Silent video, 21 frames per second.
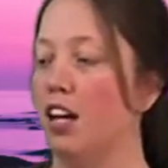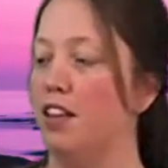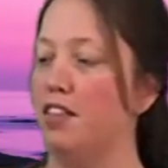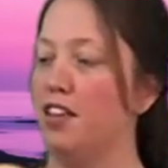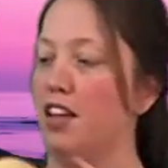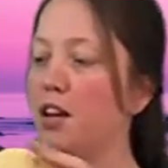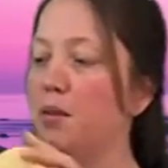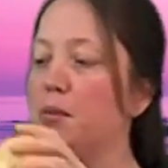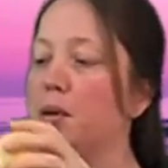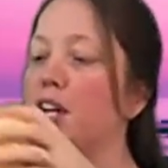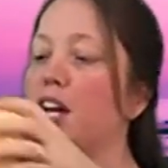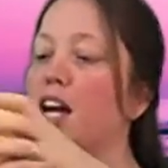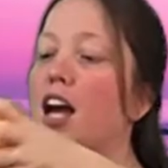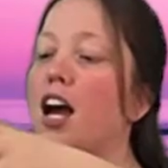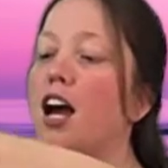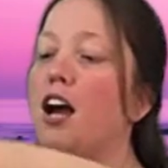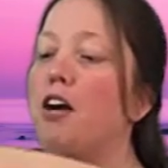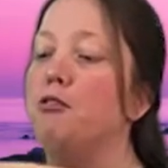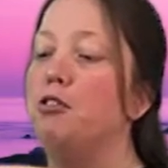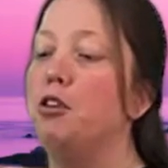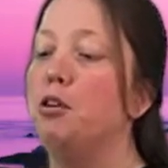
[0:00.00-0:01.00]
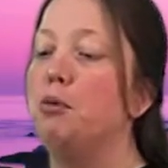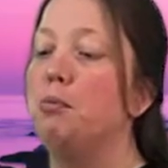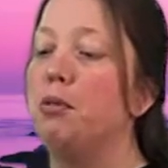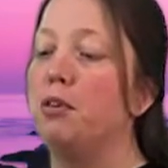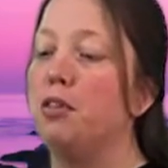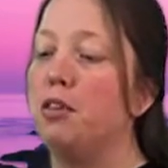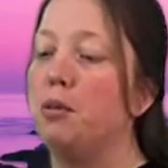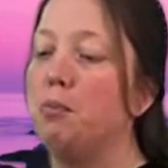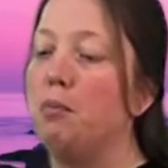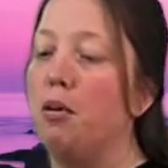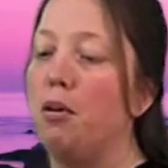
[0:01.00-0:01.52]
and then I'm going to have you
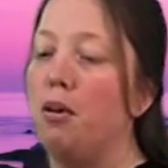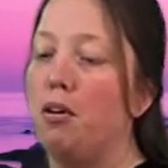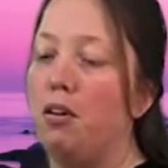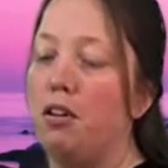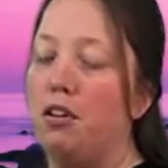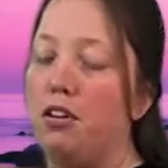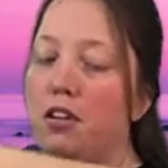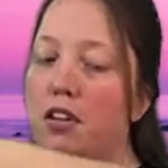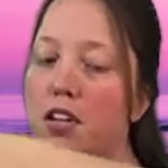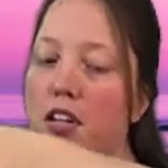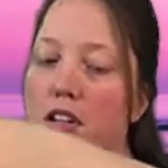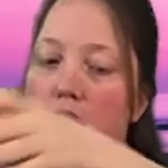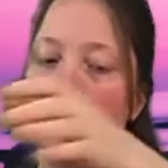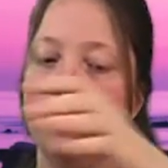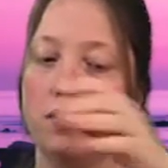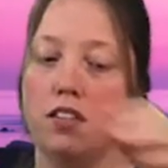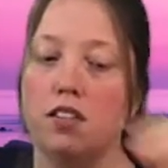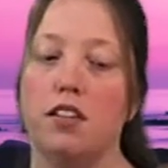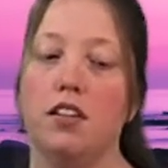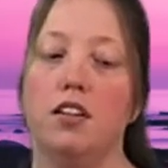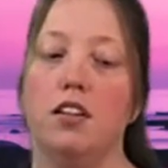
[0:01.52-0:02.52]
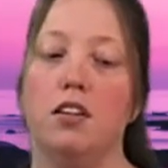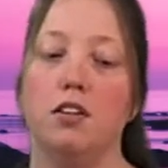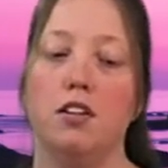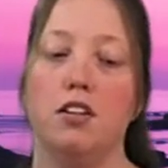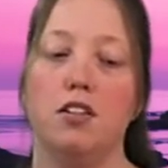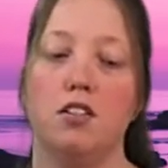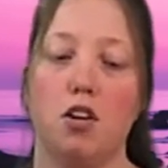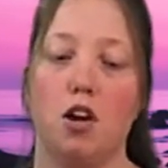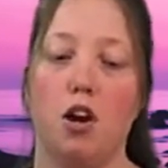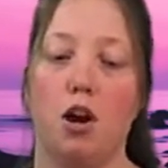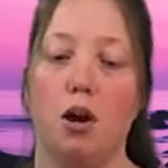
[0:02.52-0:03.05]
put the ball underneath you so that you're
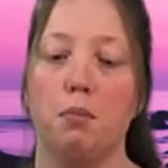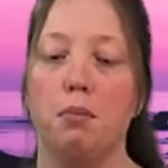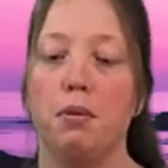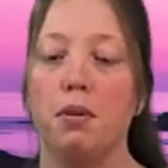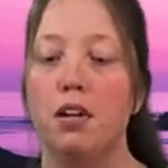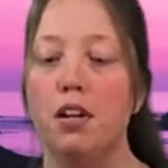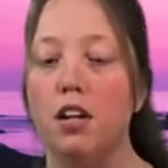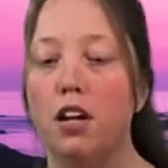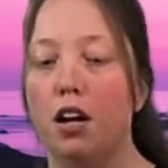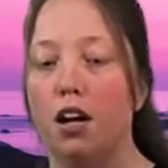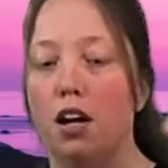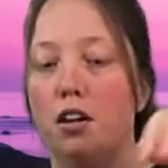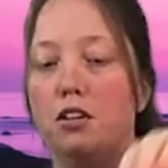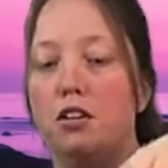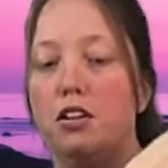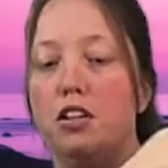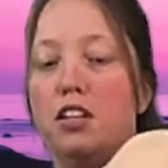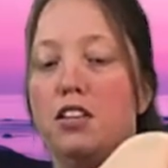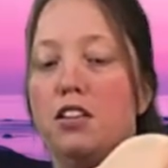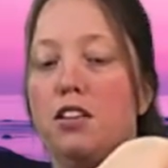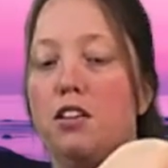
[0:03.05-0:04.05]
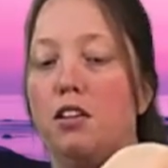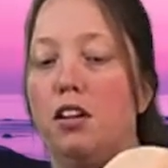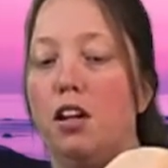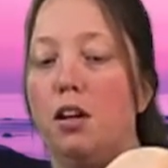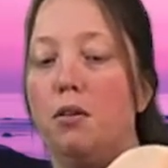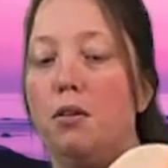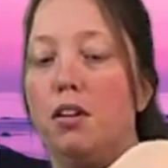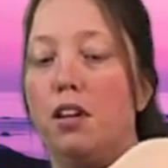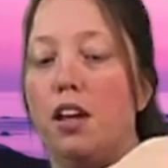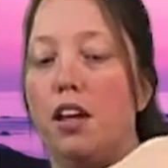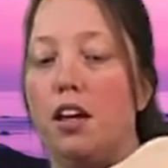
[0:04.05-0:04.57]
on top, underneath your
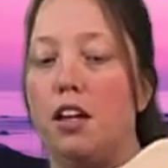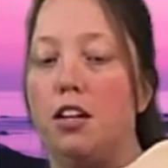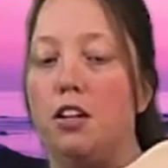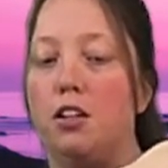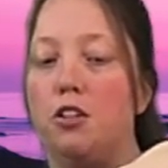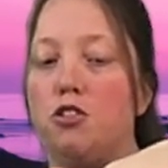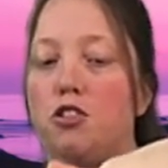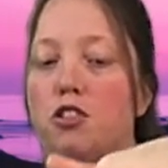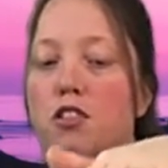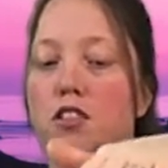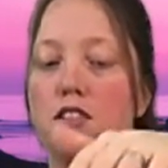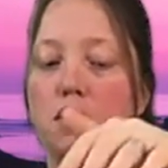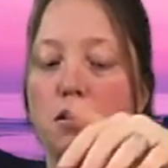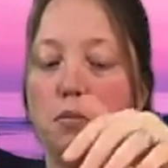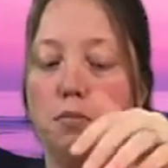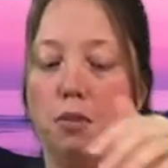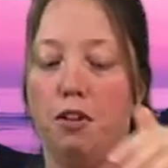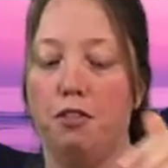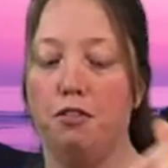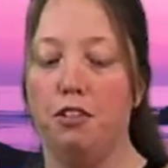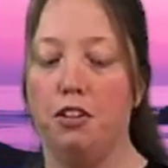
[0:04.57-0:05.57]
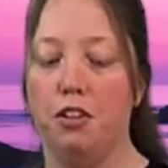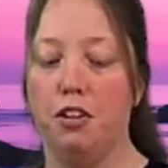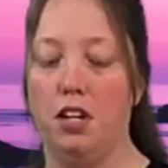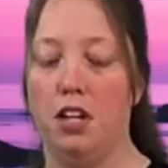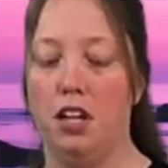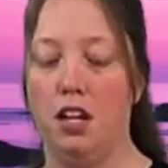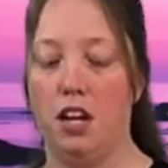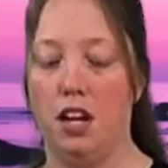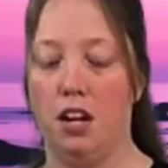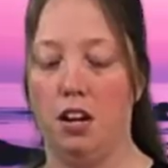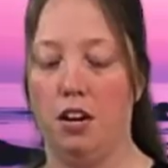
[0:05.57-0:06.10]
lower leg, just above your
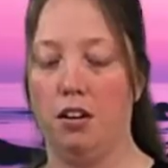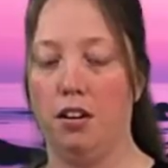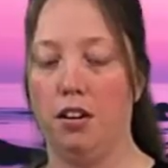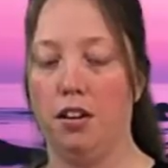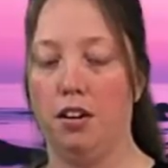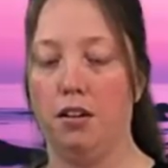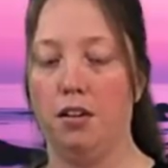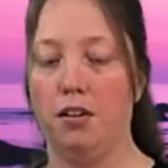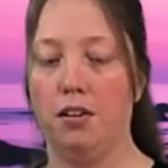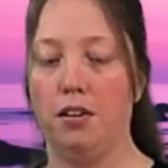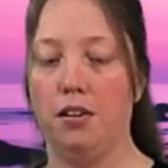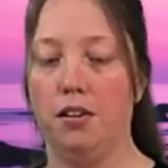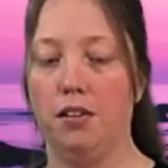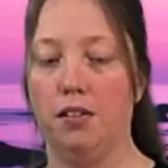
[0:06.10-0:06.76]
knee area.